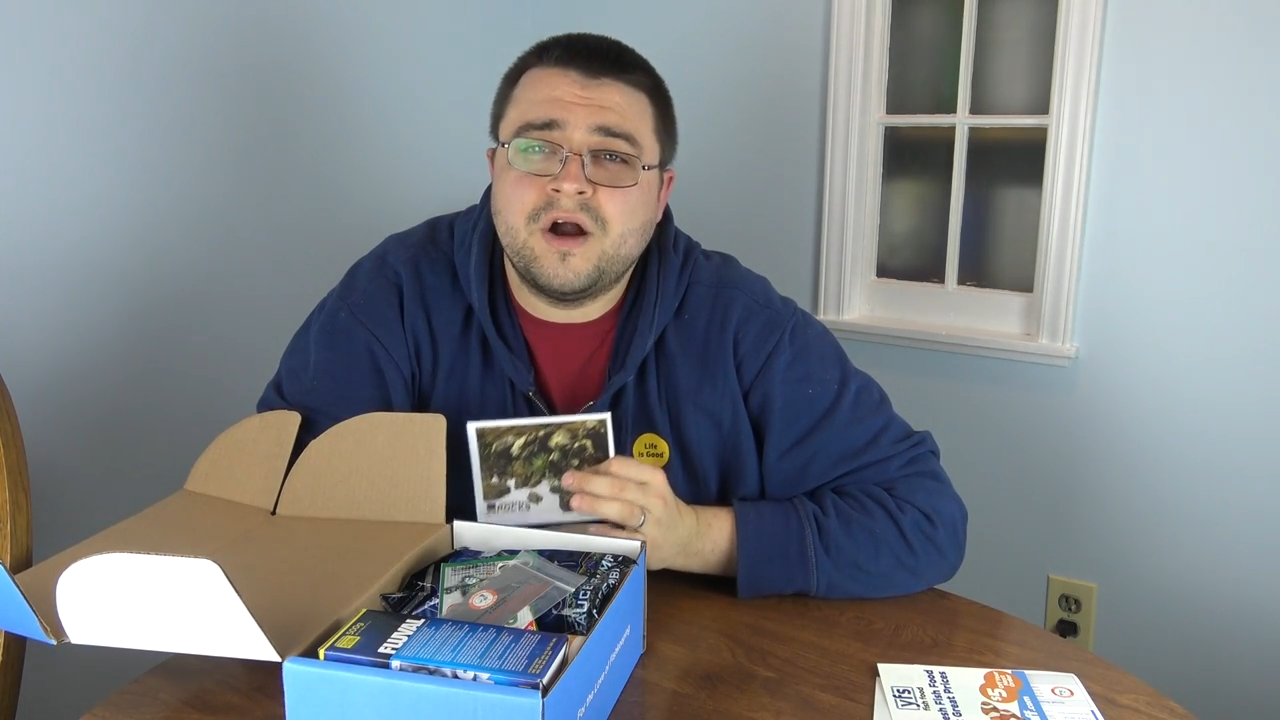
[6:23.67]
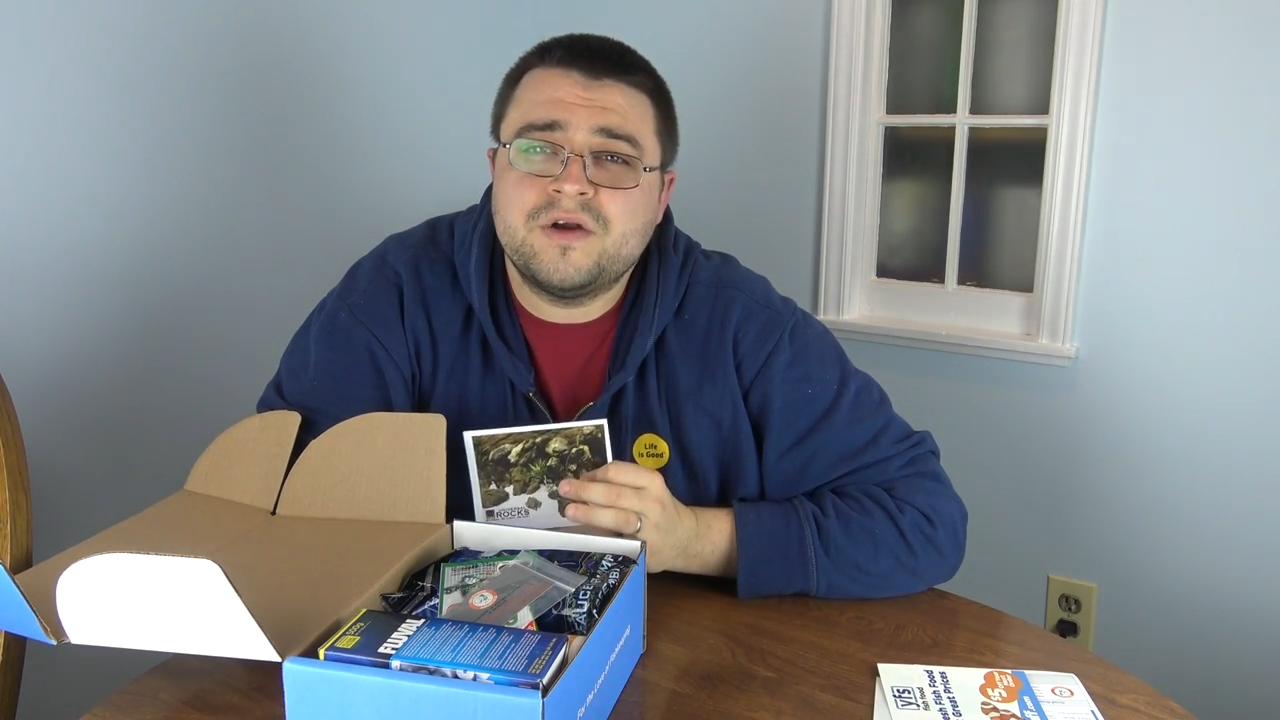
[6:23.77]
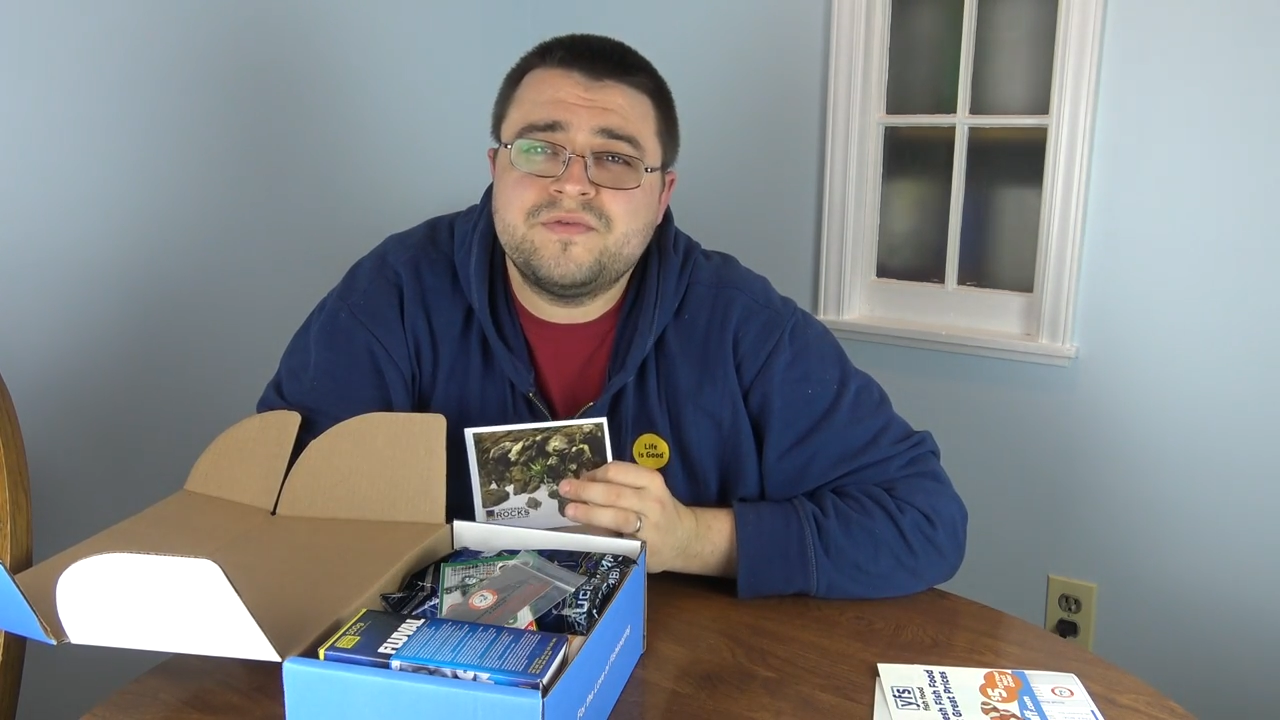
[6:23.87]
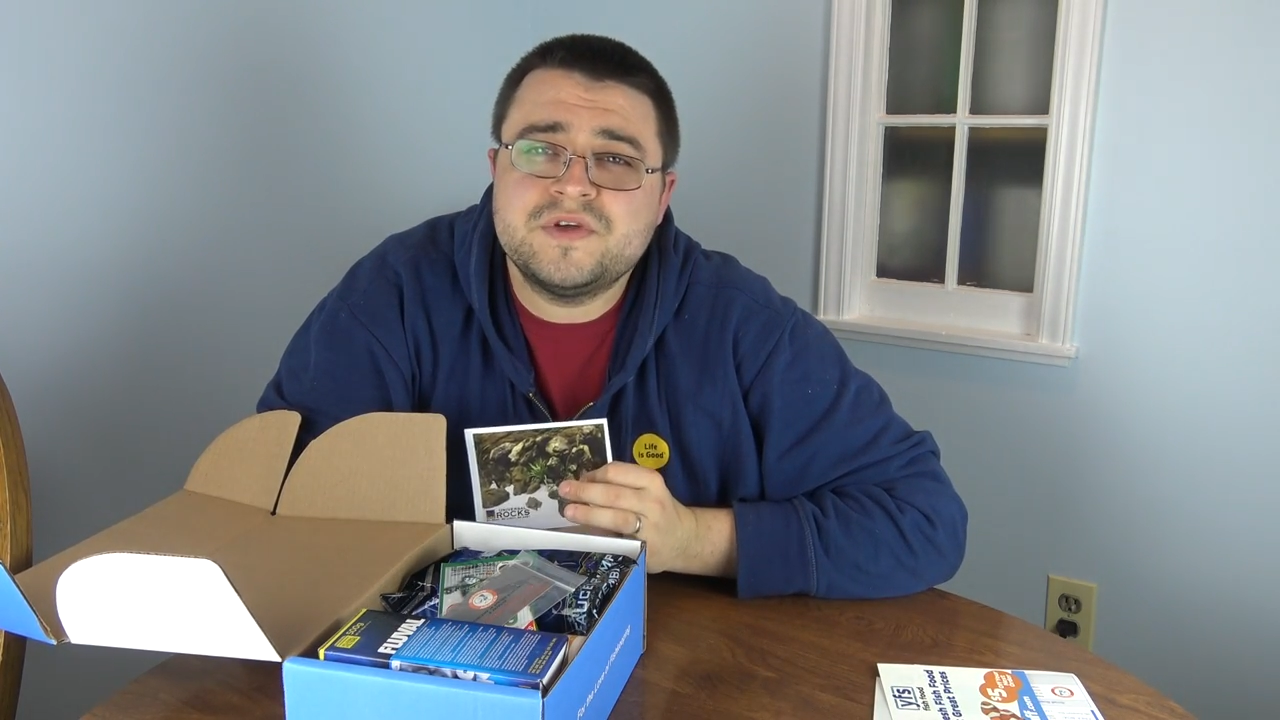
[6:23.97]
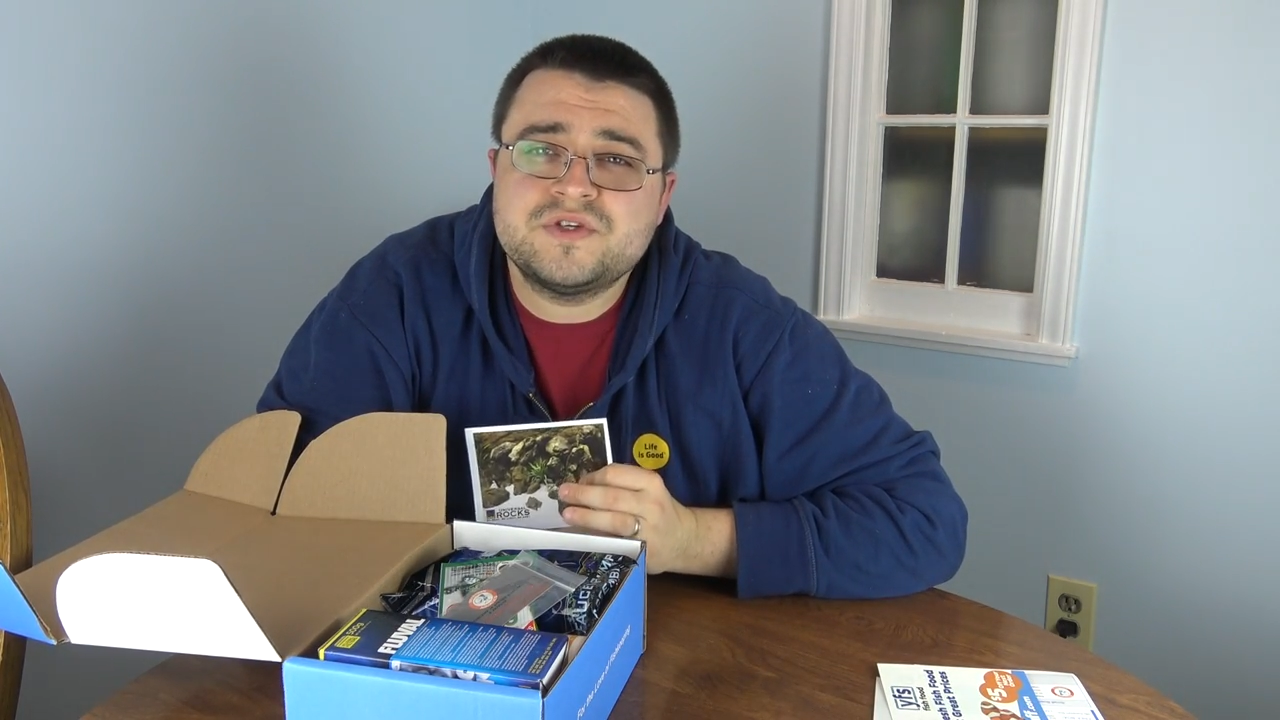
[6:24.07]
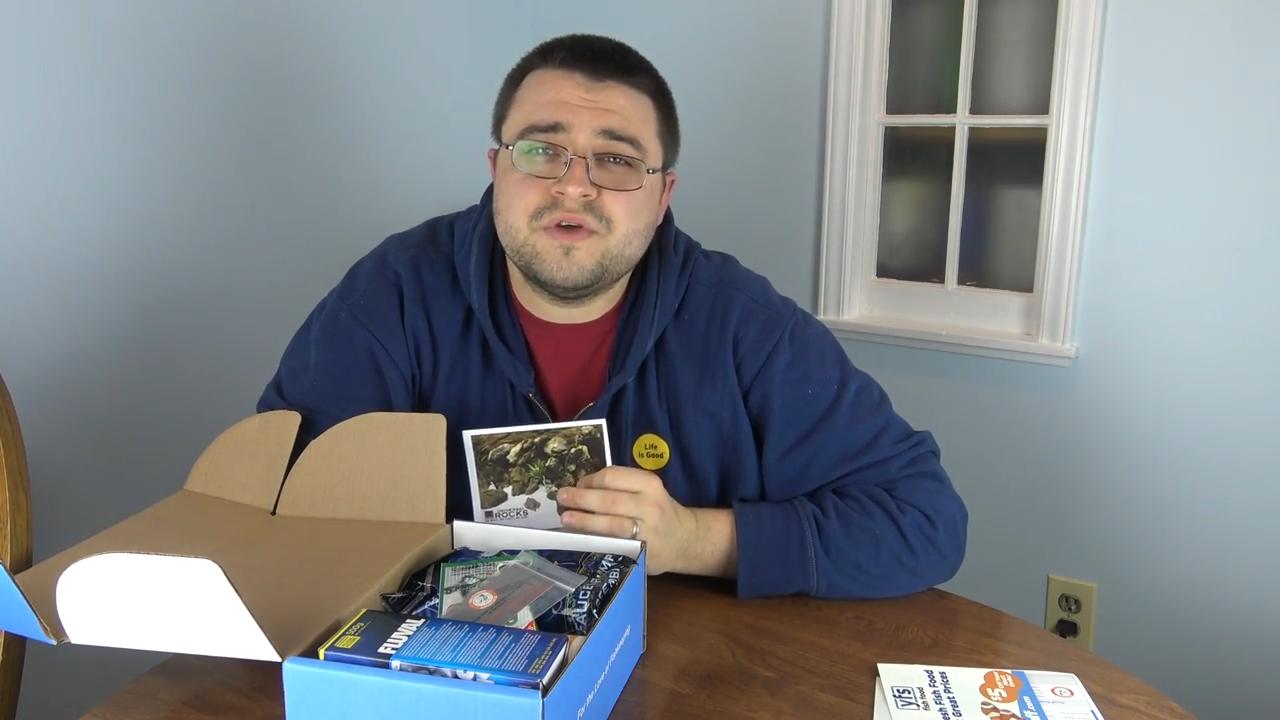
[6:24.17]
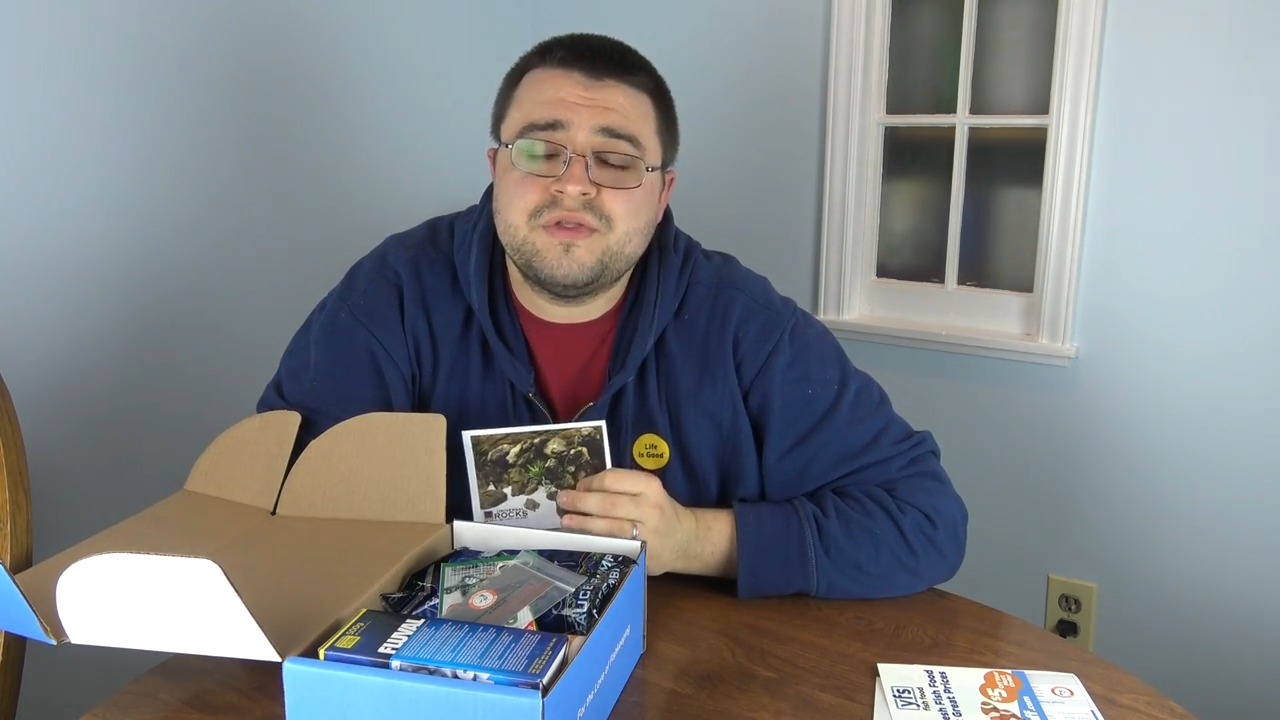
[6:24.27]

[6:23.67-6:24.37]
artificial